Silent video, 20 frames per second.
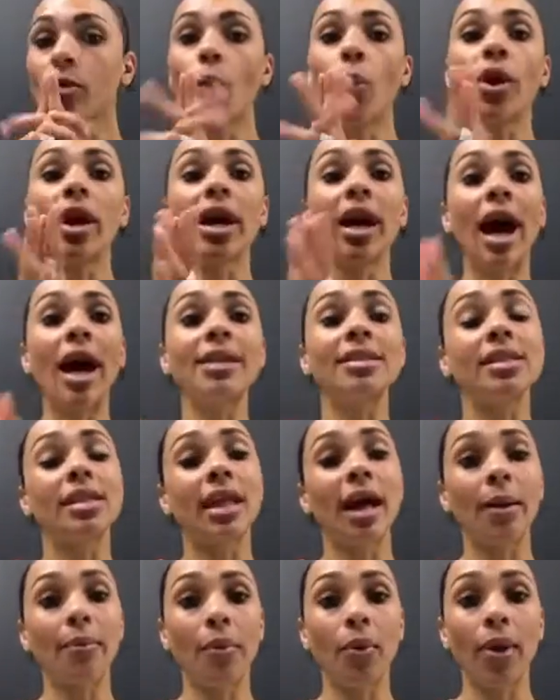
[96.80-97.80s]
When it got to
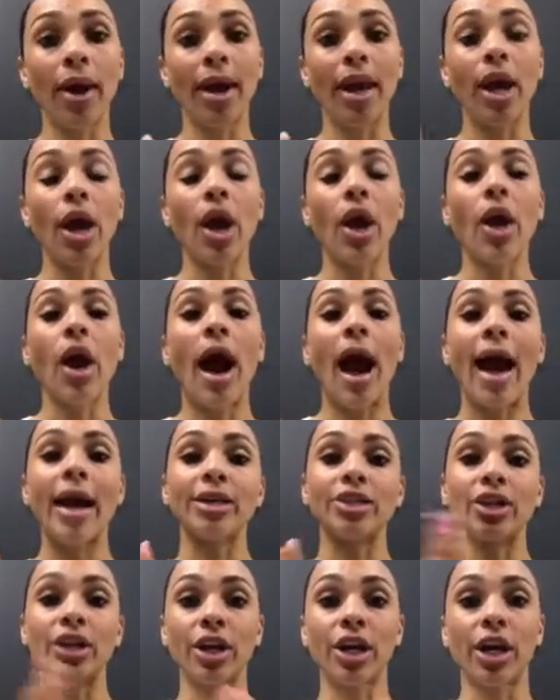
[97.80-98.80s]
that point,
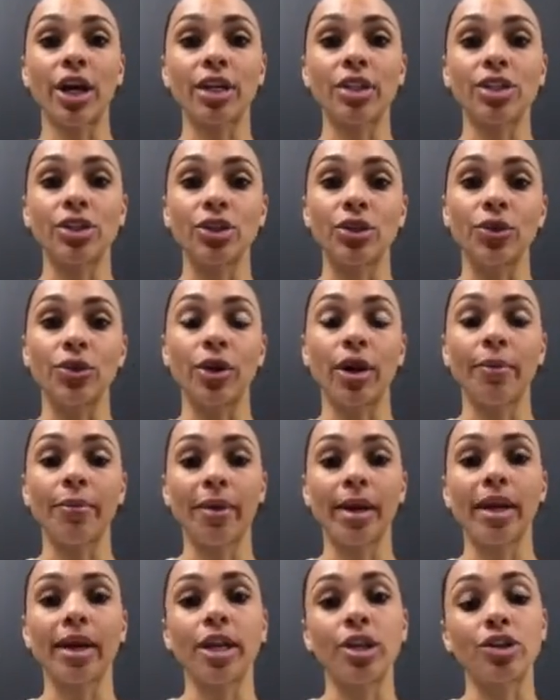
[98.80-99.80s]
I took her to her
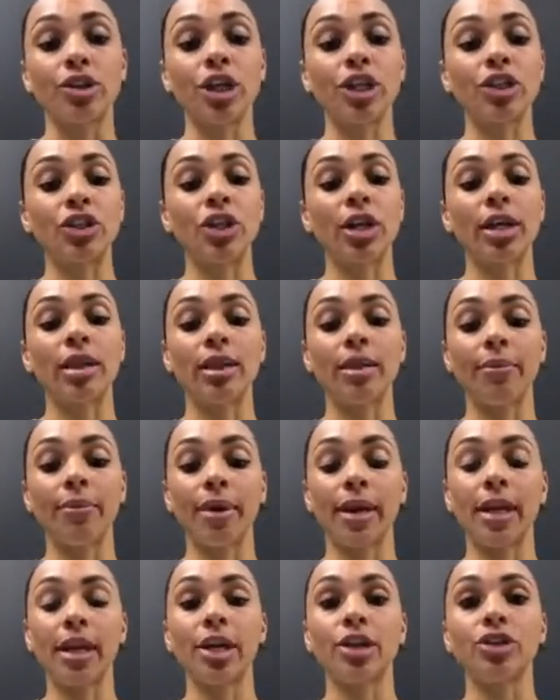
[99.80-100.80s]
pediatrician. The
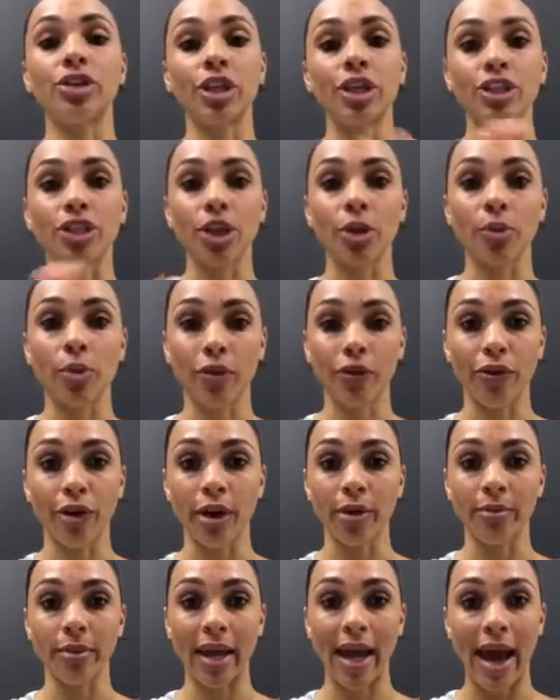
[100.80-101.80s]
pediatrician
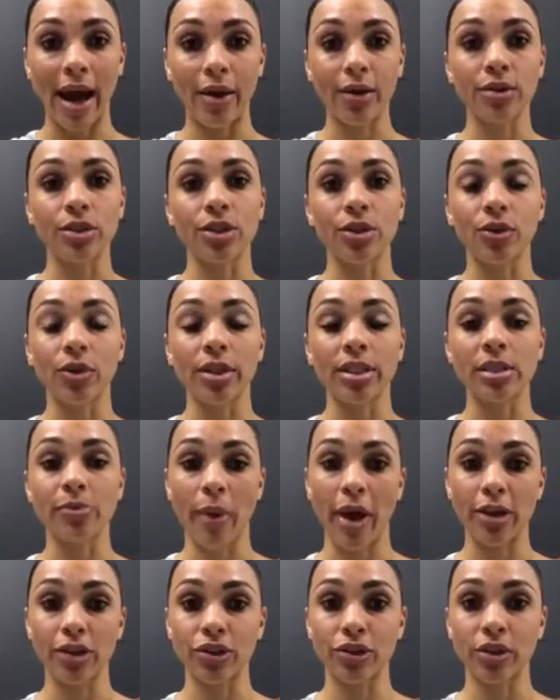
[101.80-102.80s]
referred me out to a
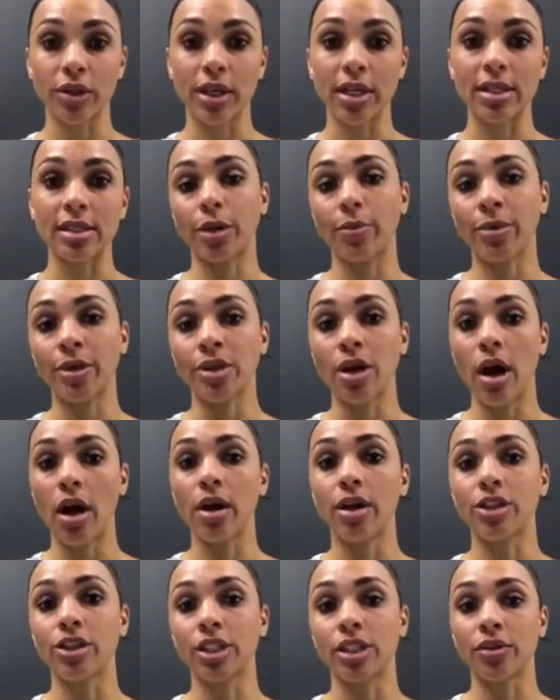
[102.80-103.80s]
specialist,
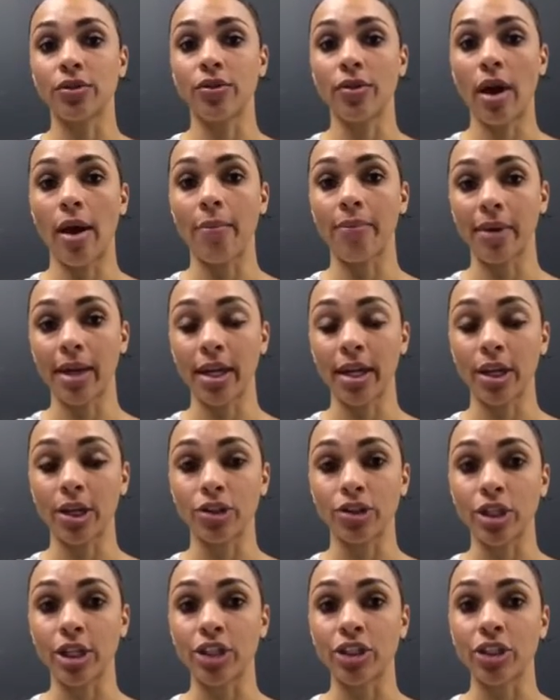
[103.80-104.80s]
dermatologist,
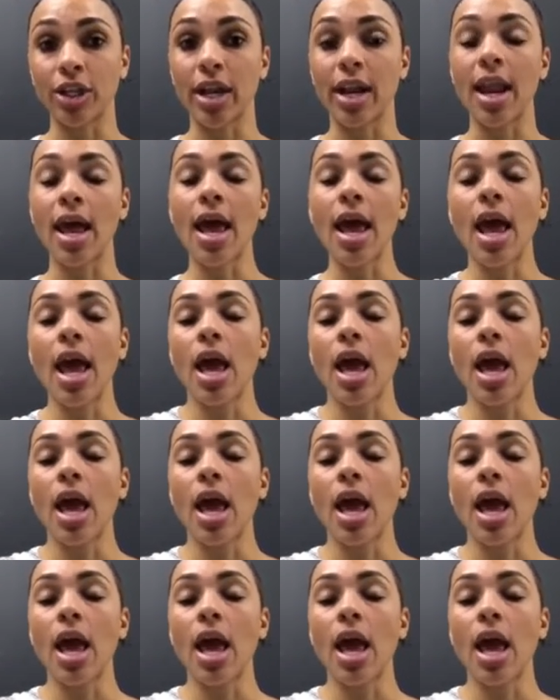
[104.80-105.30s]
pediatrician.